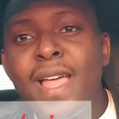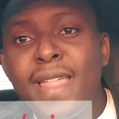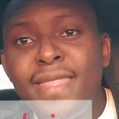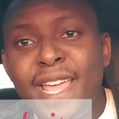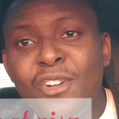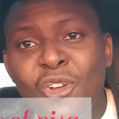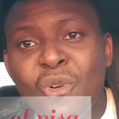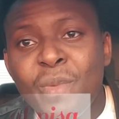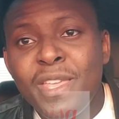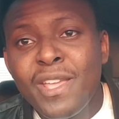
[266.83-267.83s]
The
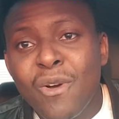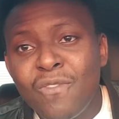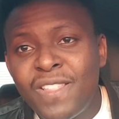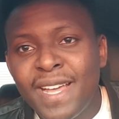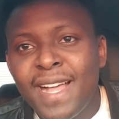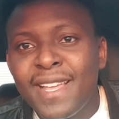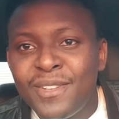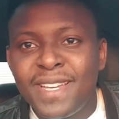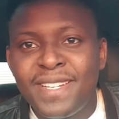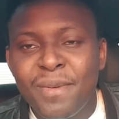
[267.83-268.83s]
economy of the
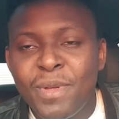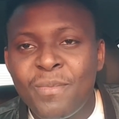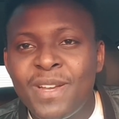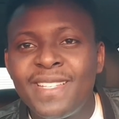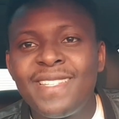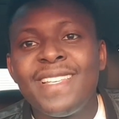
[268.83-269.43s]
United Arab Emirates